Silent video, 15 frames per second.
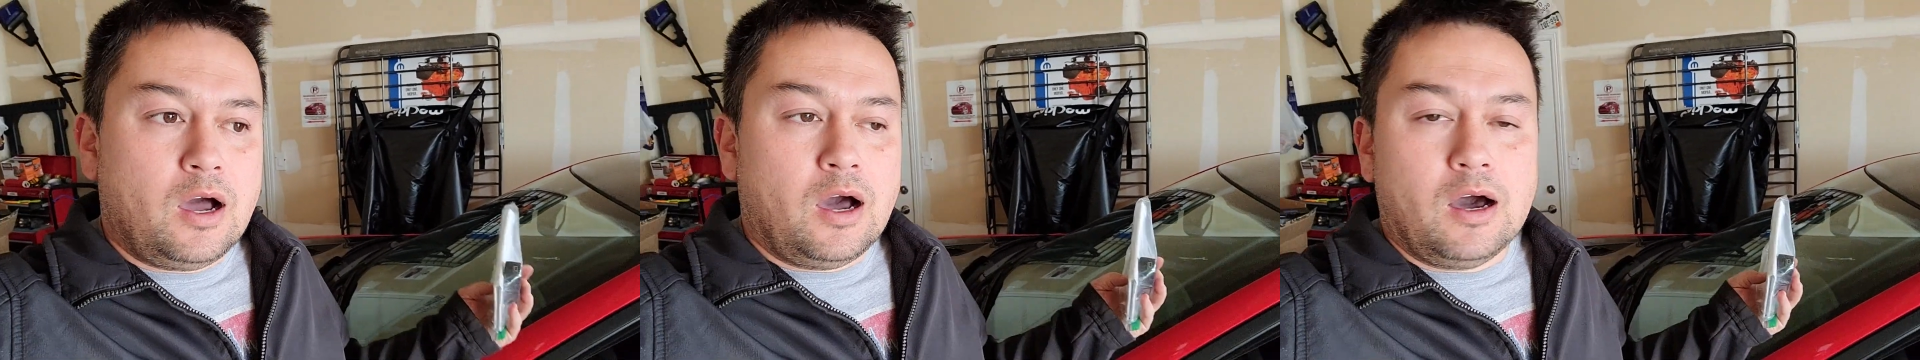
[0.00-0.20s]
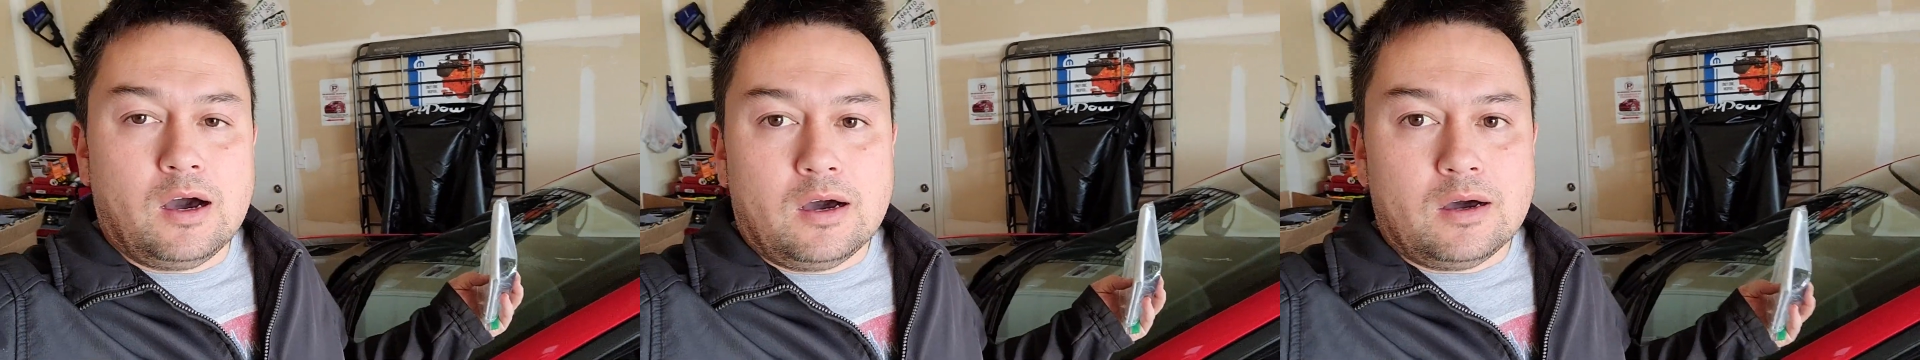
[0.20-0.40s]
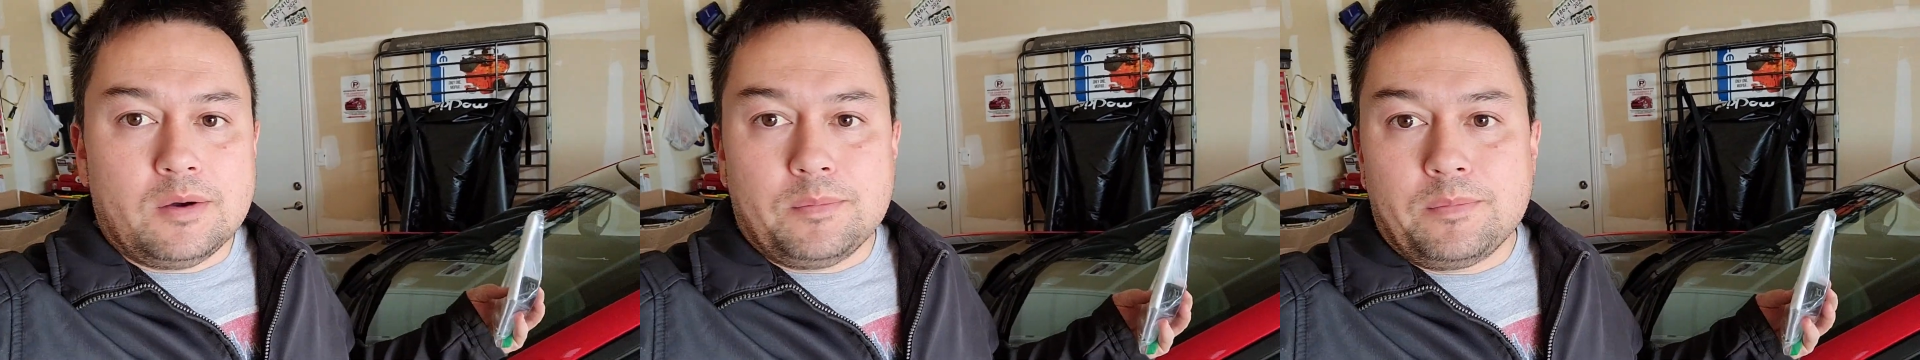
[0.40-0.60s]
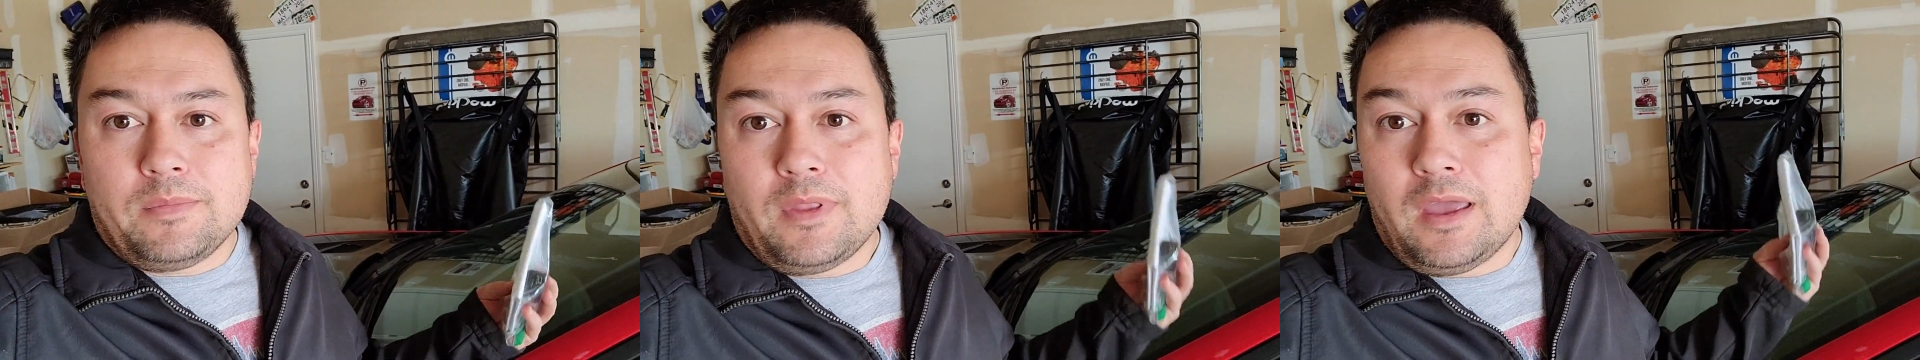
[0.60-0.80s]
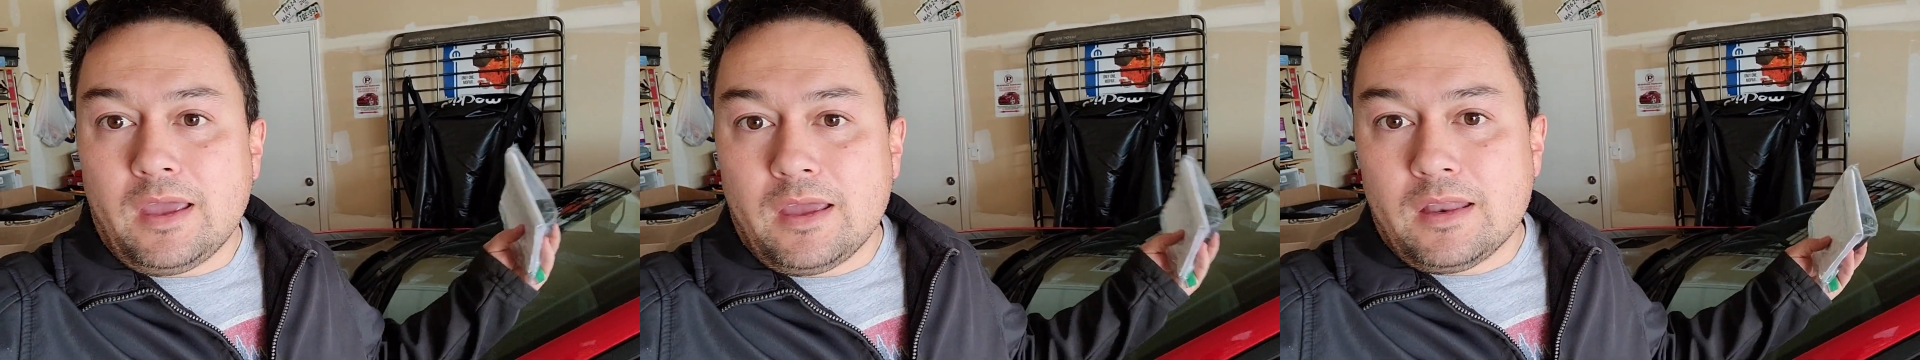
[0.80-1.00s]

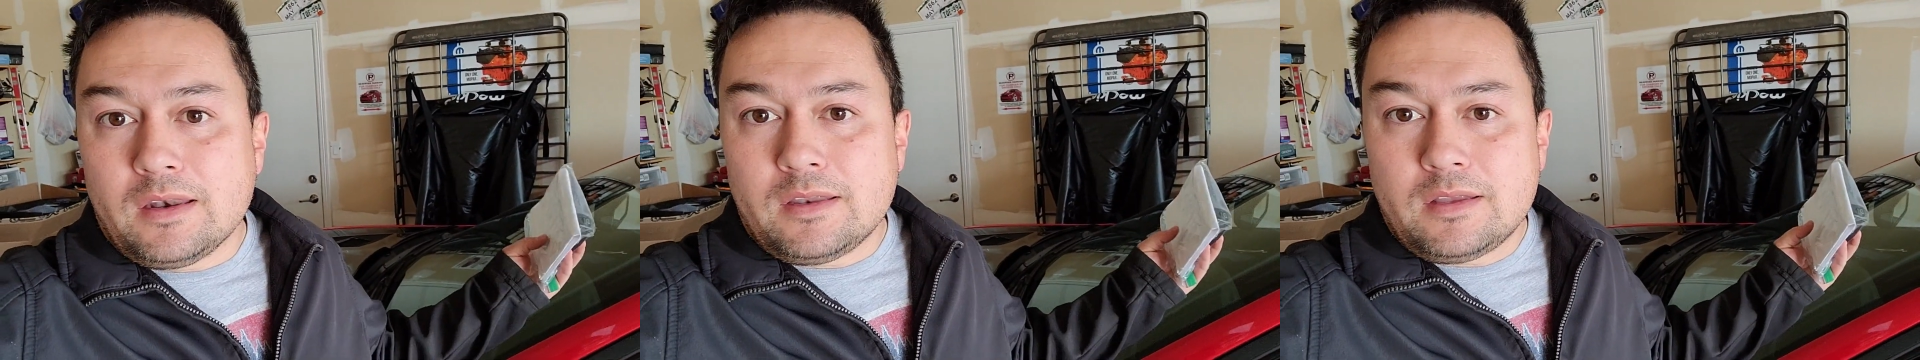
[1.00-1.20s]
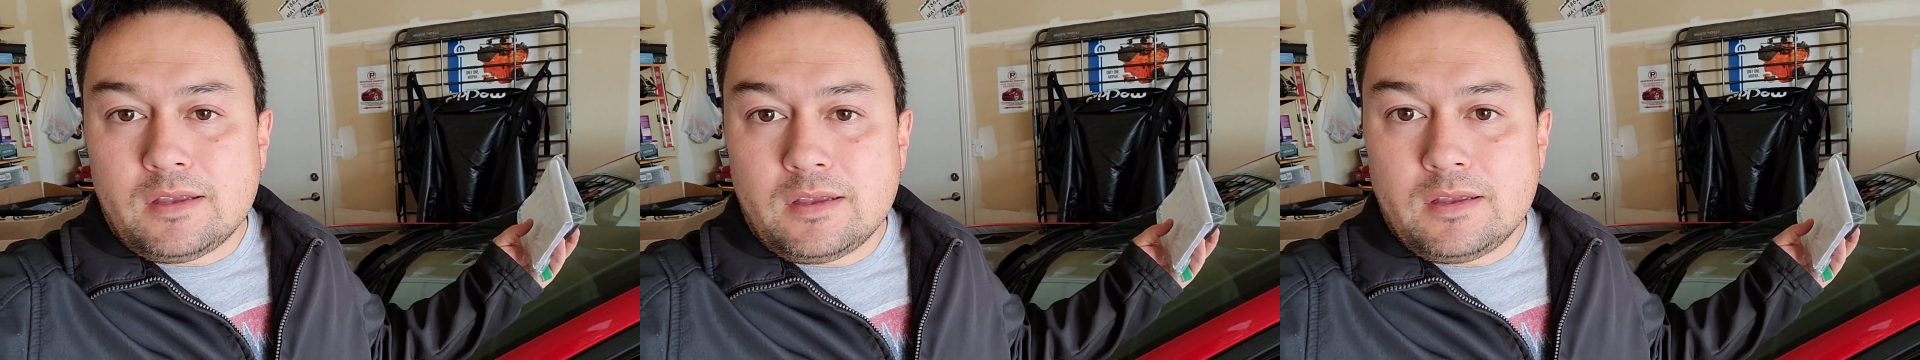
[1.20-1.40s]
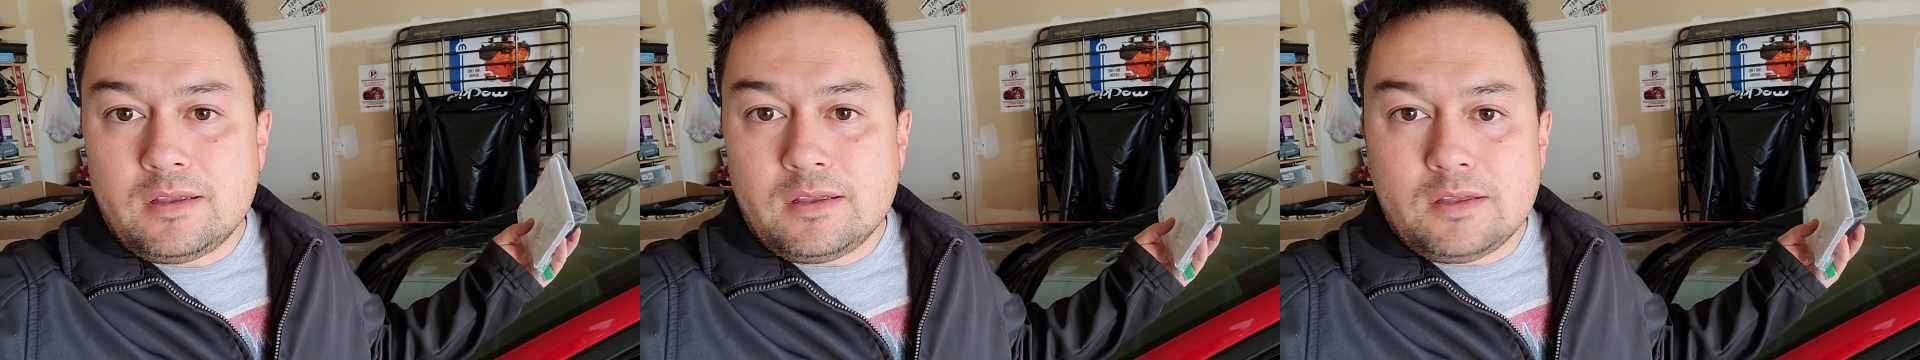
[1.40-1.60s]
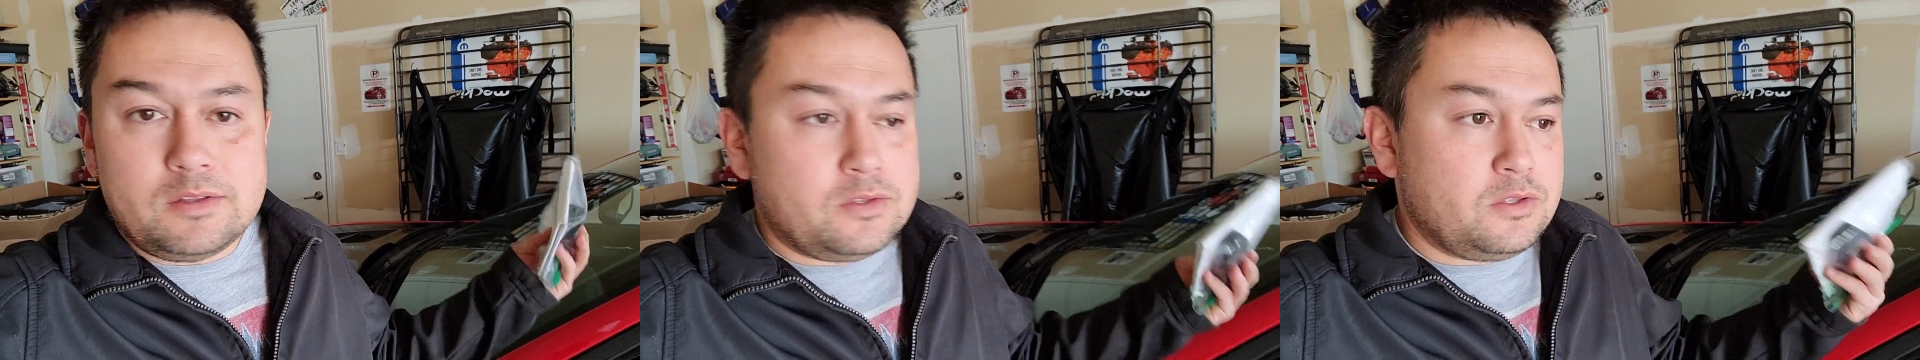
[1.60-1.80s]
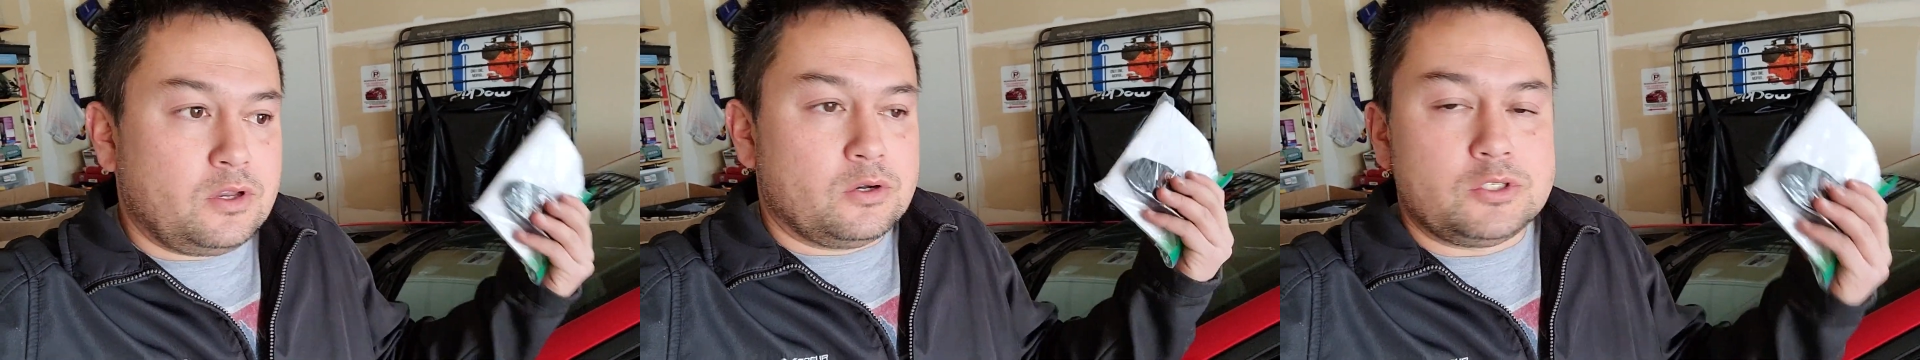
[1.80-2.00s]
and you know,